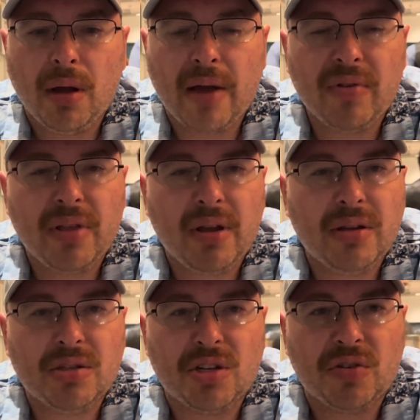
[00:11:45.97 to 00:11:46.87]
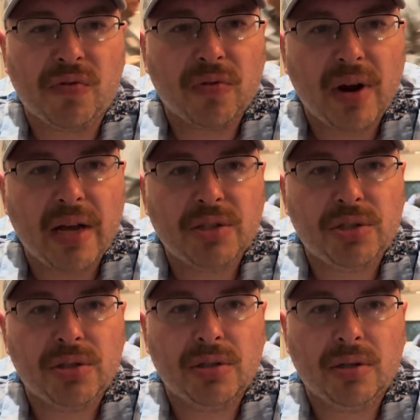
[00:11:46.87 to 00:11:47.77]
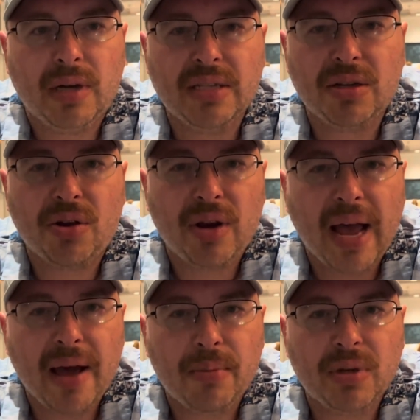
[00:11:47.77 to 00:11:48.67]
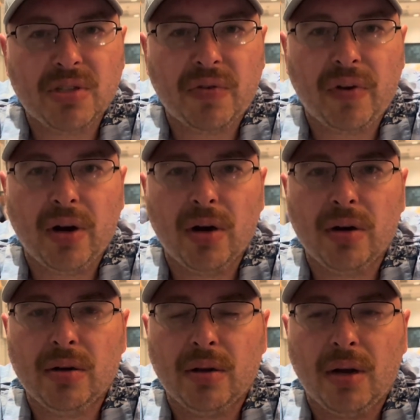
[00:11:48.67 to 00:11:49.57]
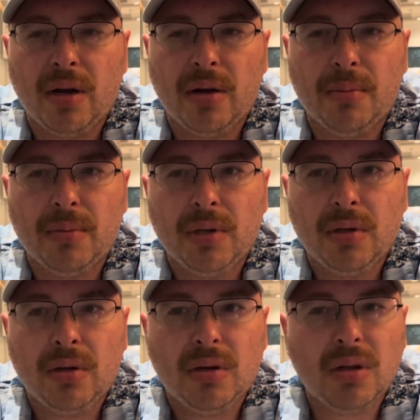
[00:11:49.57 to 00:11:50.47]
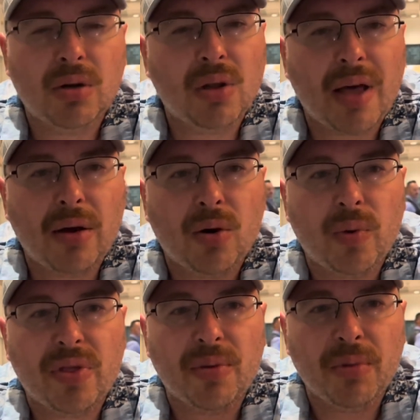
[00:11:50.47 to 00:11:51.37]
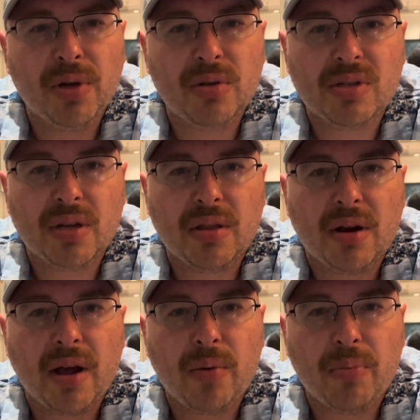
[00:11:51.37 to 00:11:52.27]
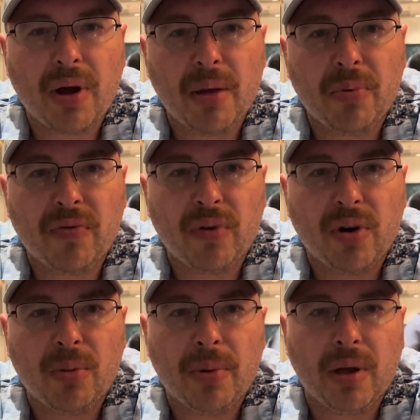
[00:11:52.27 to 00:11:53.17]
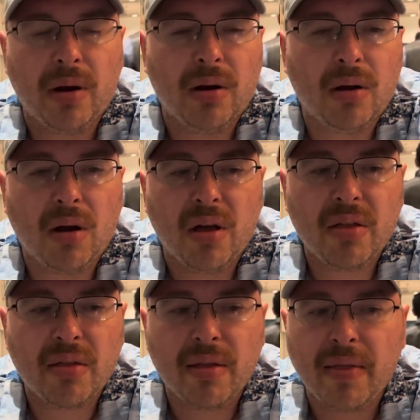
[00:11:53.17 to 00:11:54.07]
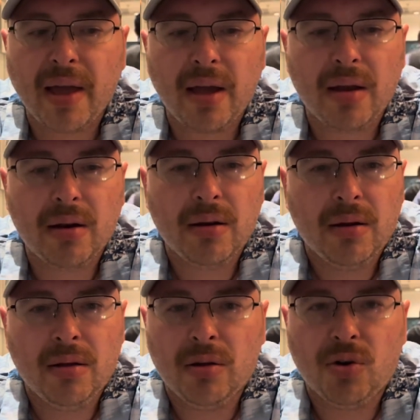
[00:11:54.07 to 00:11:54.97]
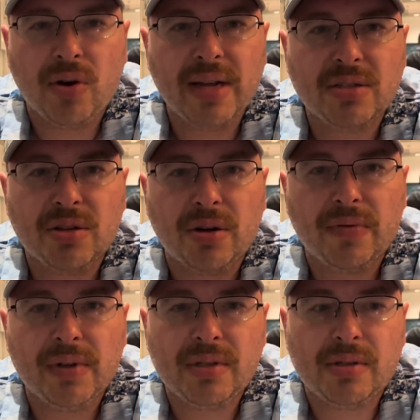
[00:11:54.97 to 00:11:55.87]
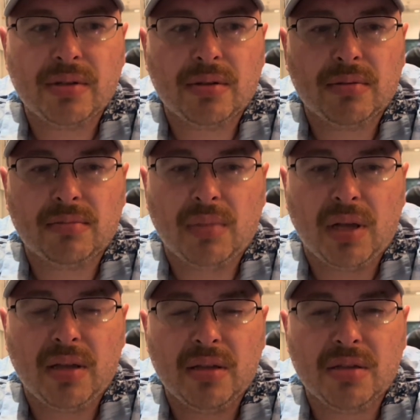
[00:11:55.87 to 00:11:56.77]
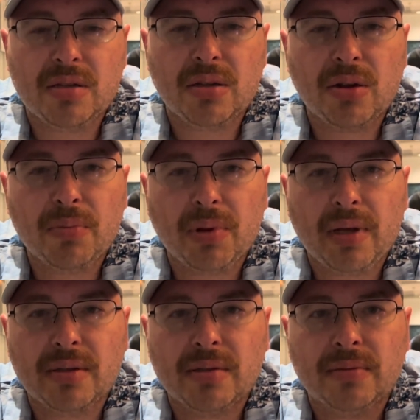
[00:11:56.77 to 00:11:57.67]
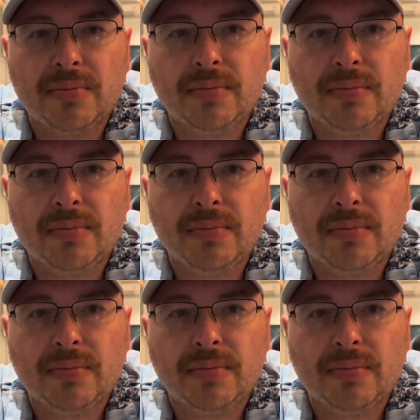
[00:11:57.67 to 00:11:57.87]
Everything is just fresh. It's a good atmosphere. A little louder with the music than I would probably prefer, but other than that, great service. I think this is a good place.